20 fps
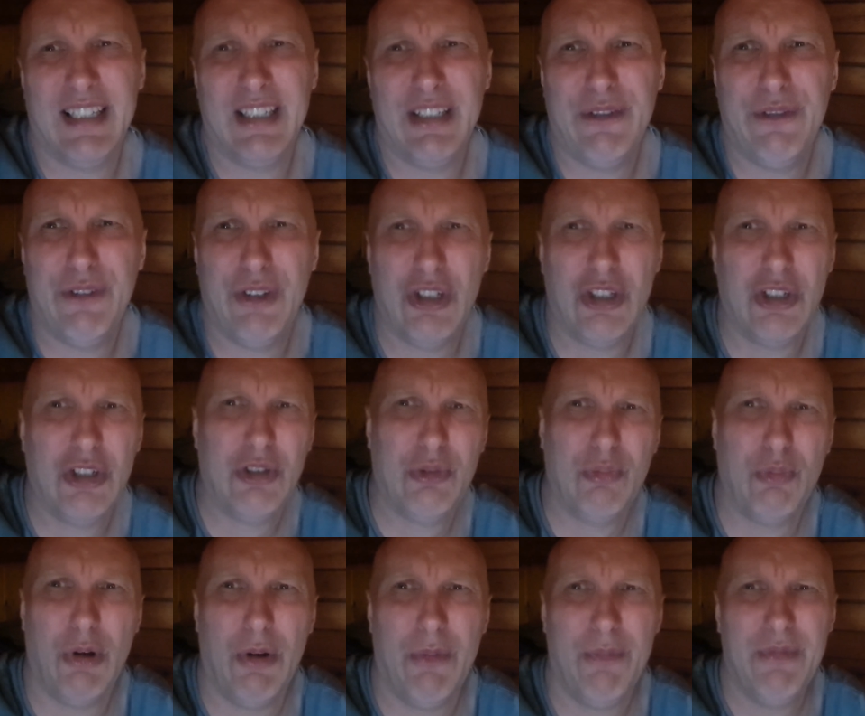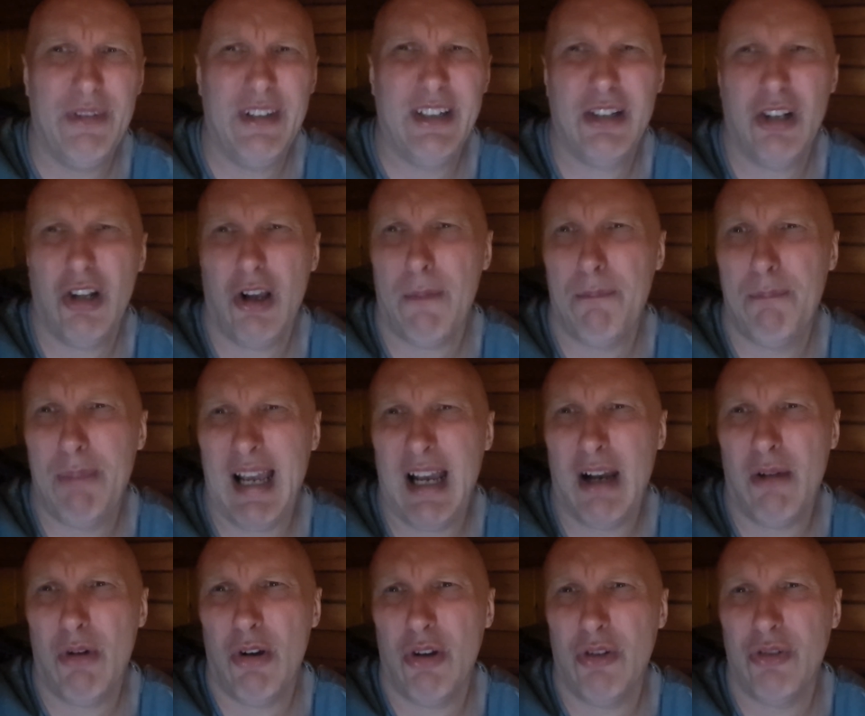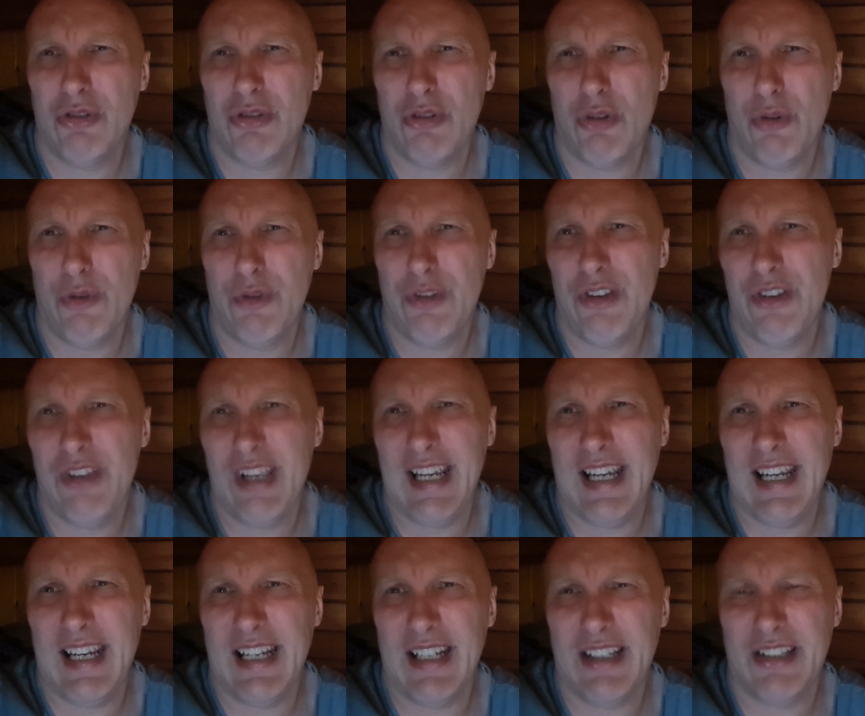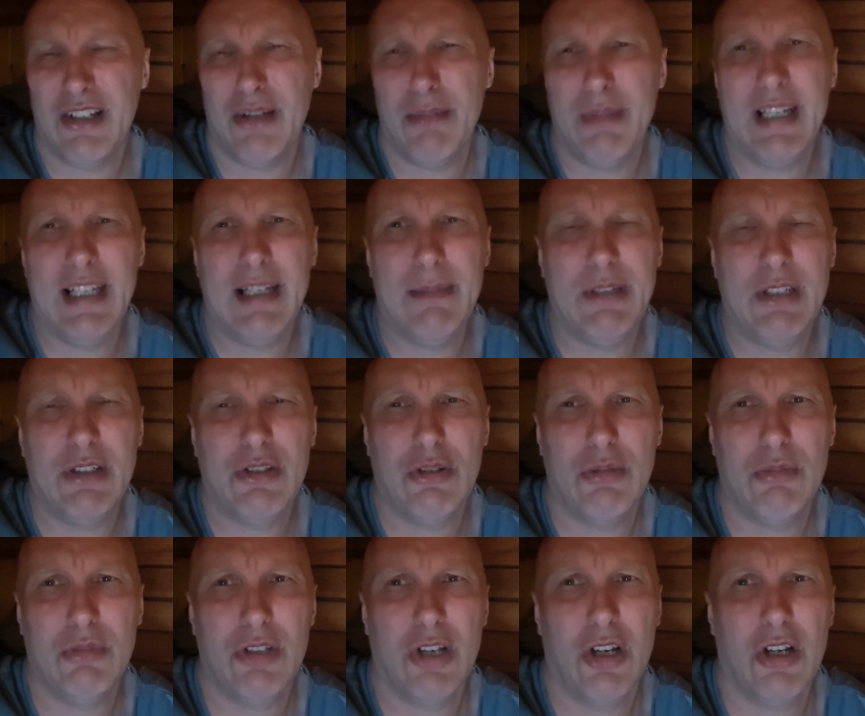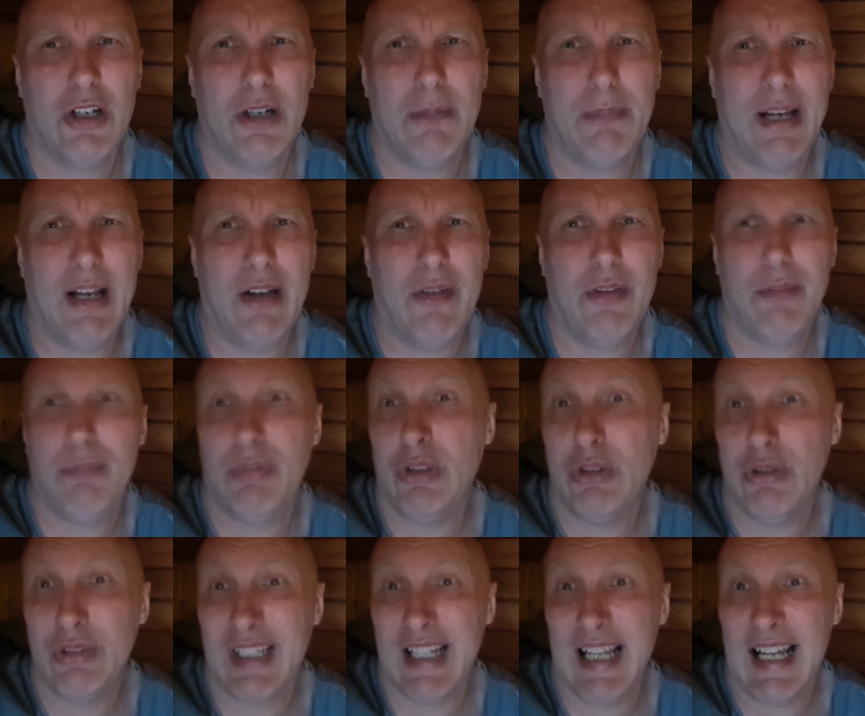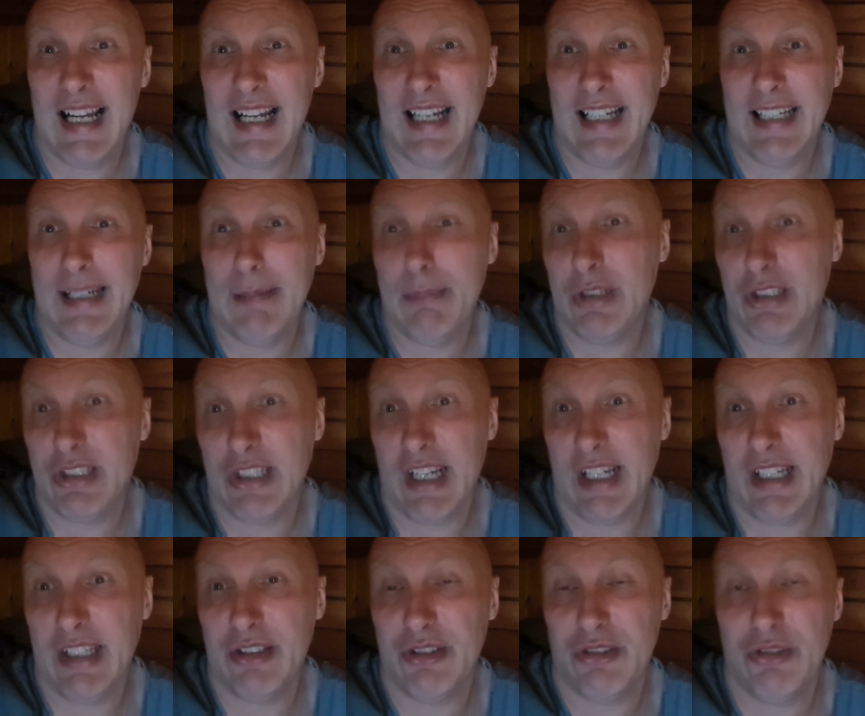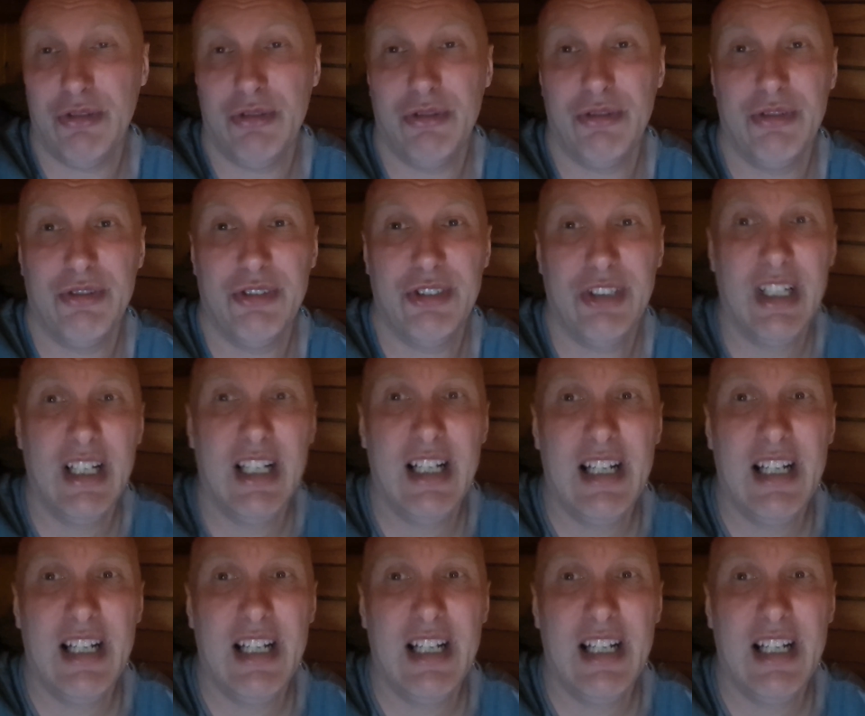than the first one. There's a lot better ones over the years. I mean, there have been some talking about the Bruce Lee imitations.